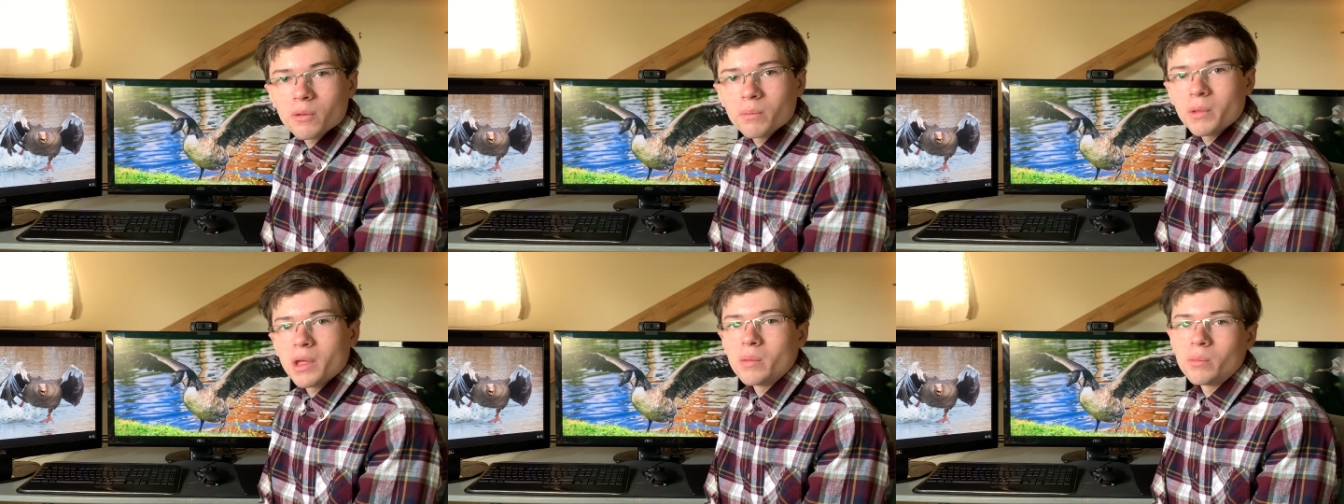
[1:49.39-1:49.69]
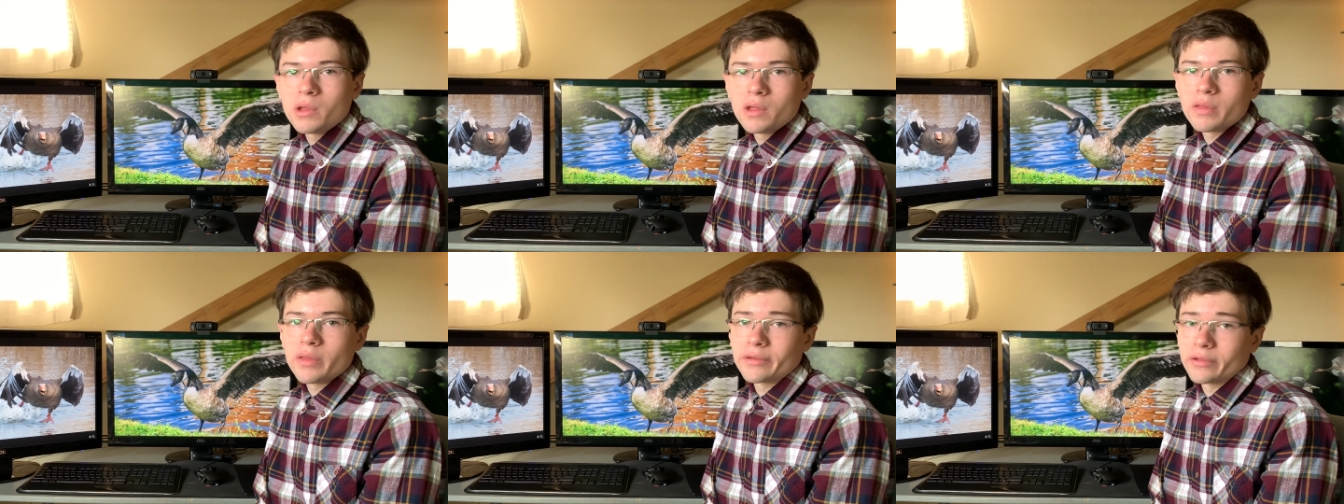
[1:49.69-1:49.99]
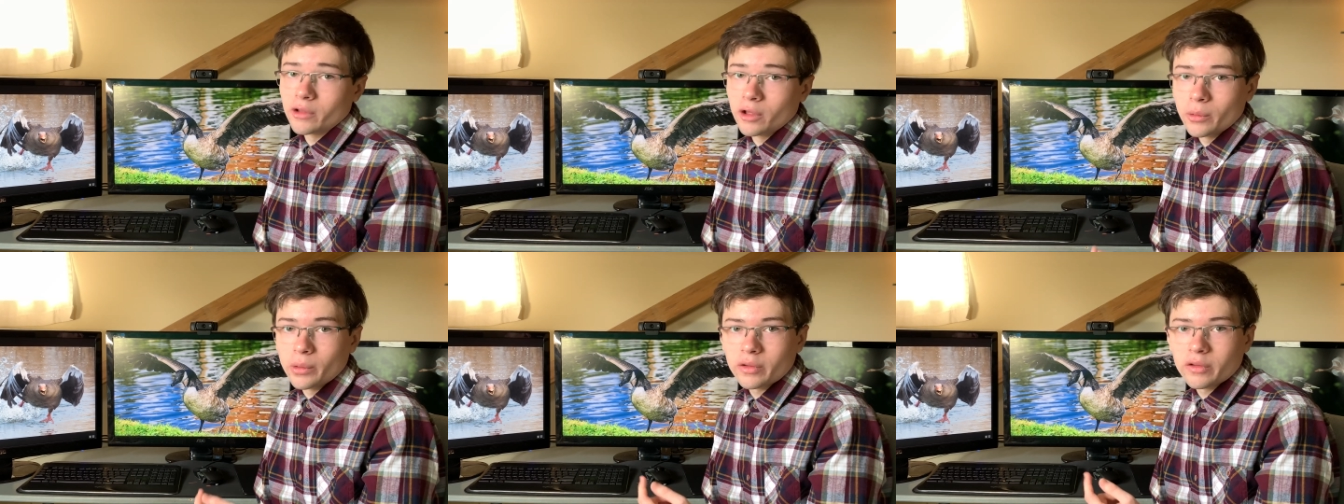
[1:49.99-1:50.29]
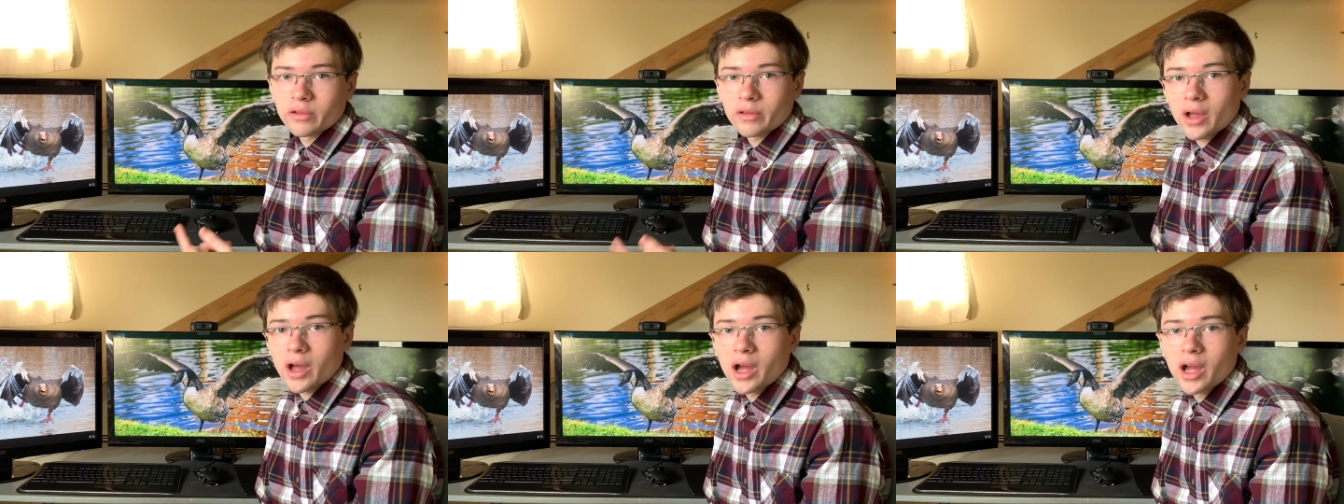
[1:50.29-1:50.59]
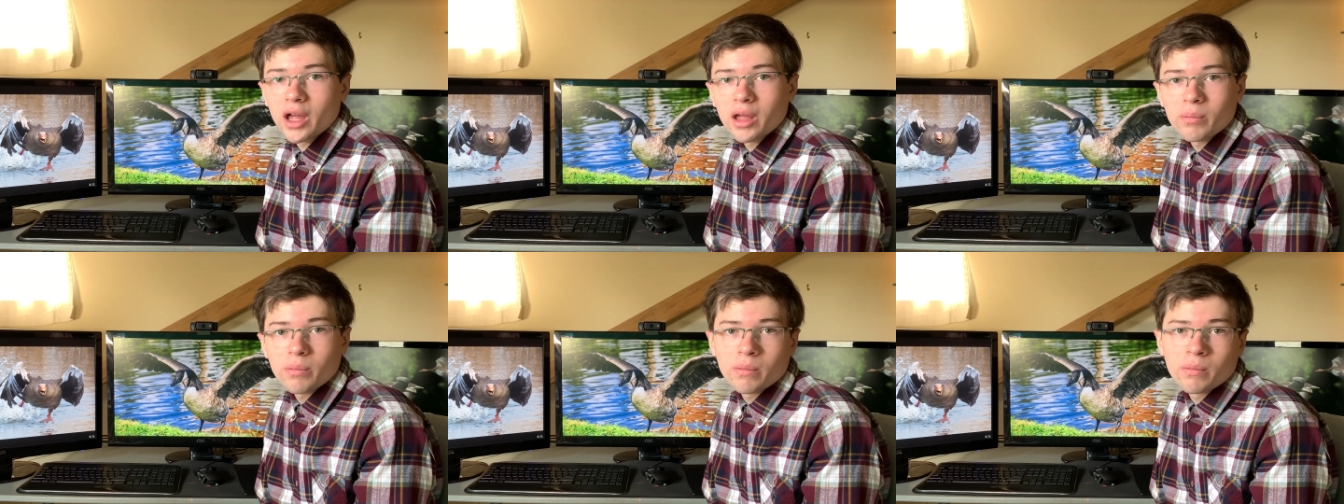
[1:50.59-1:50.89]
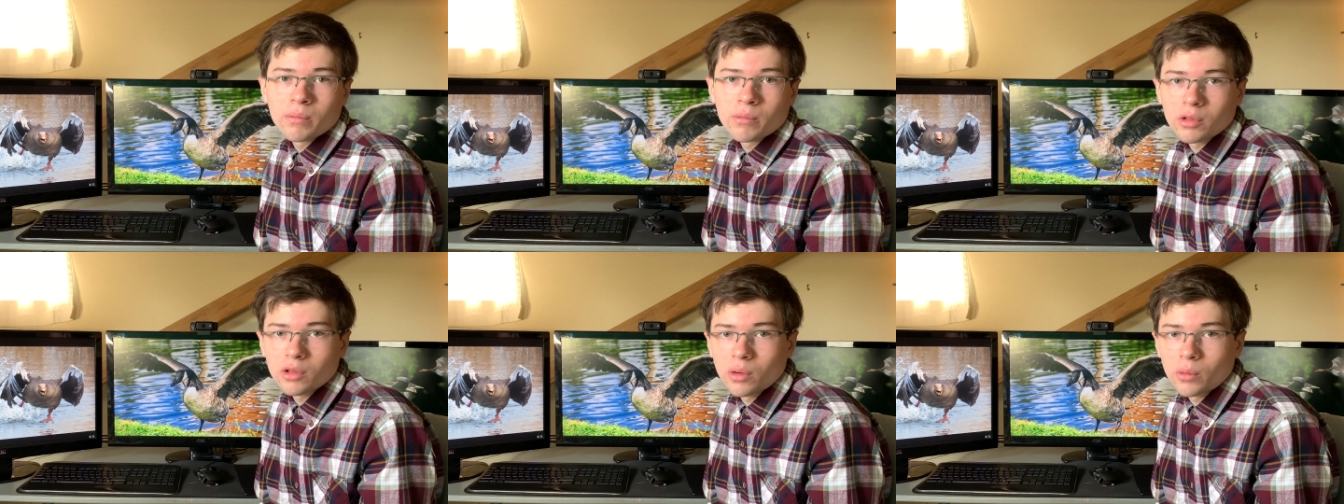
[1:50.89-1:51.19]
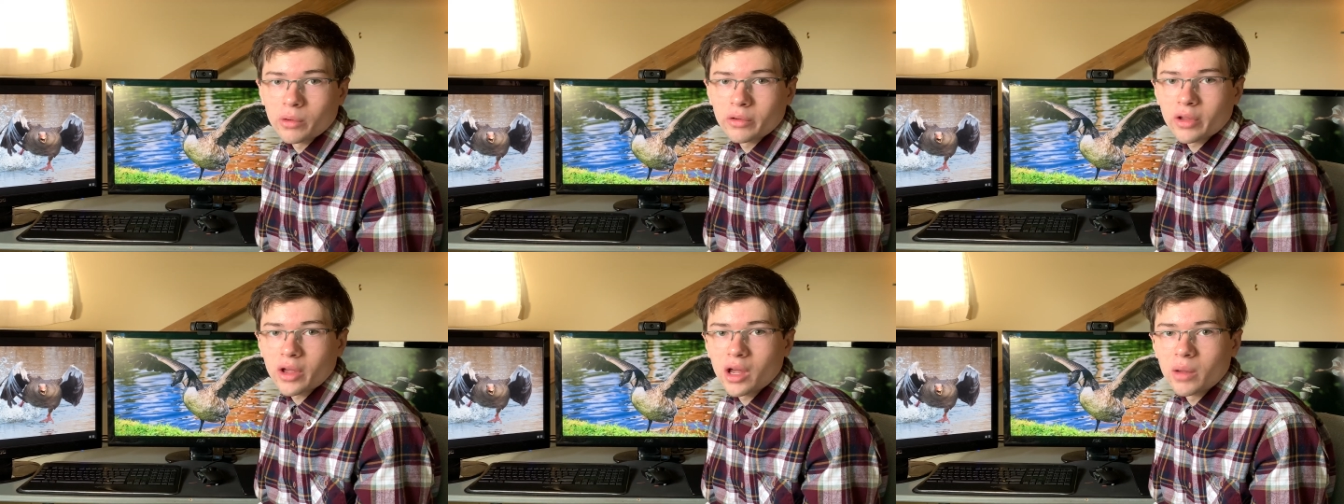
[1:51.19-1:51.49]
it may be the lowest time,
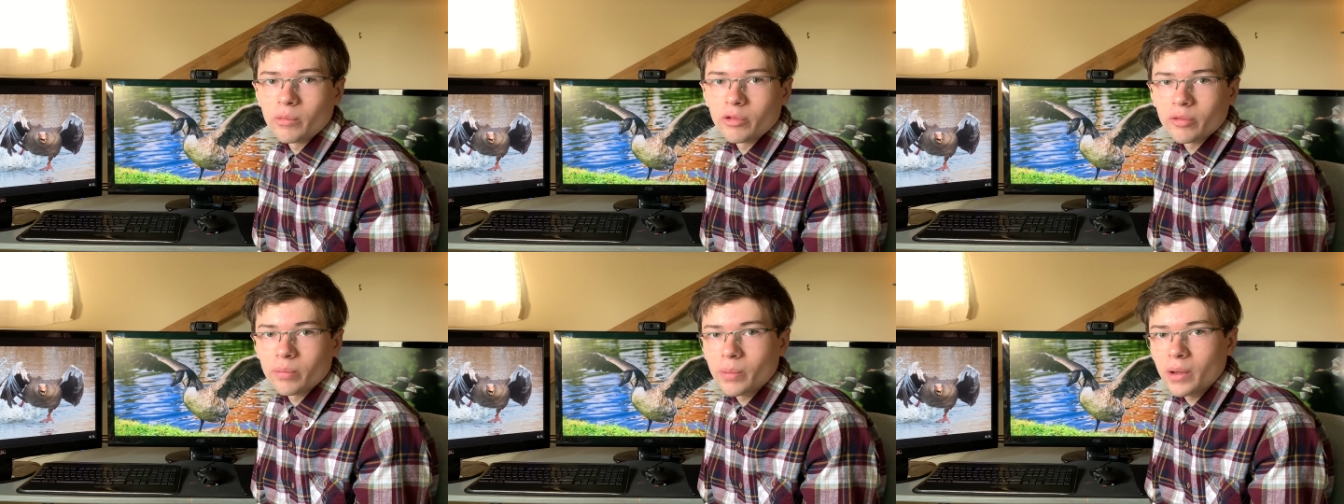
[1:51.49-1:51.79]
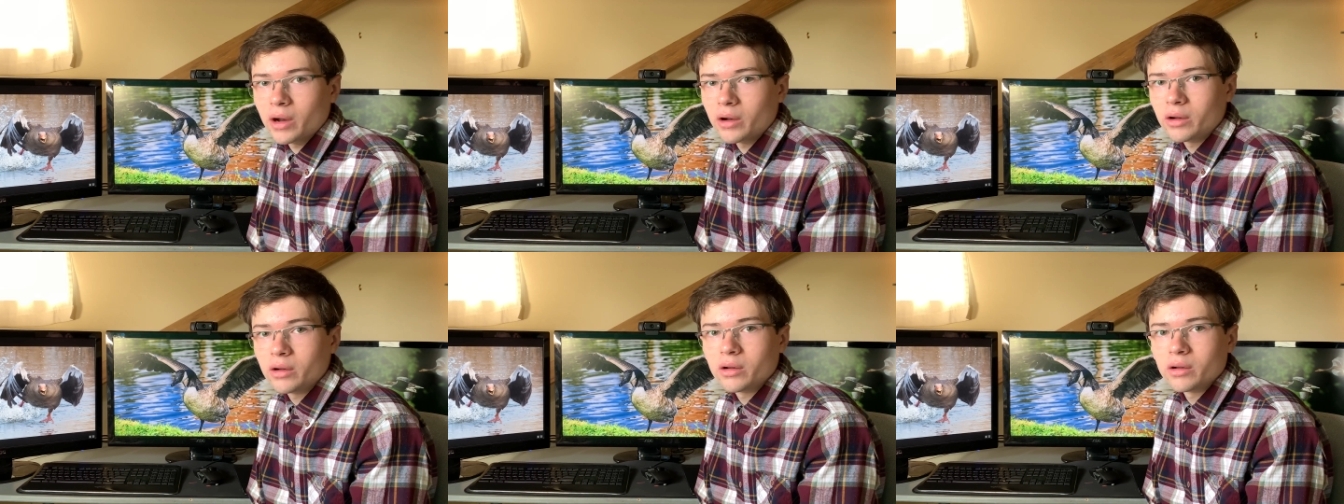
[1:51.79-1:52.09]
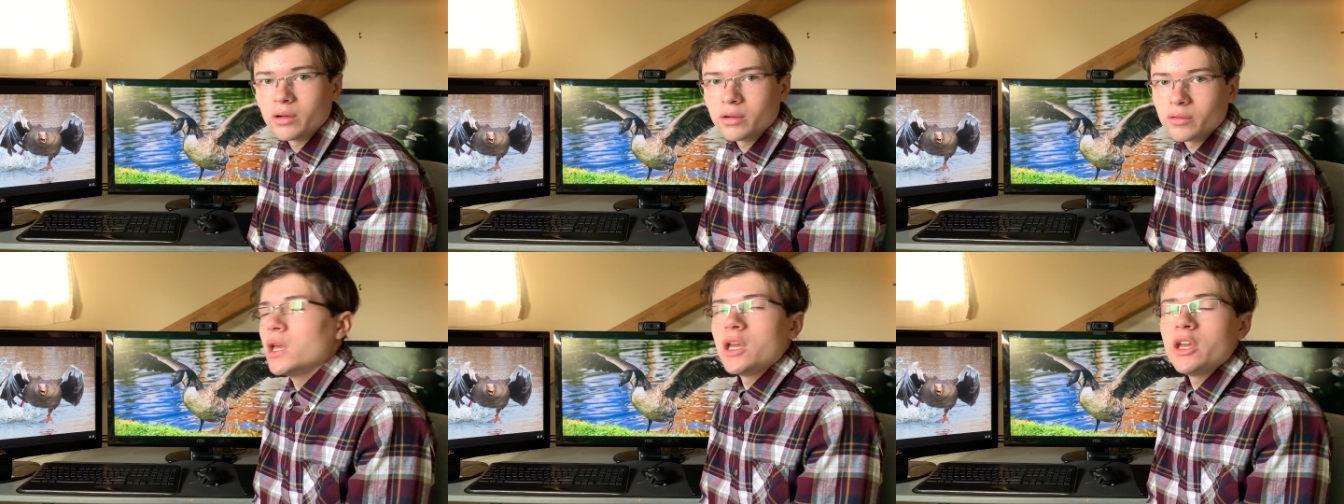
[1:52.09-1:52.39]
lower time is better,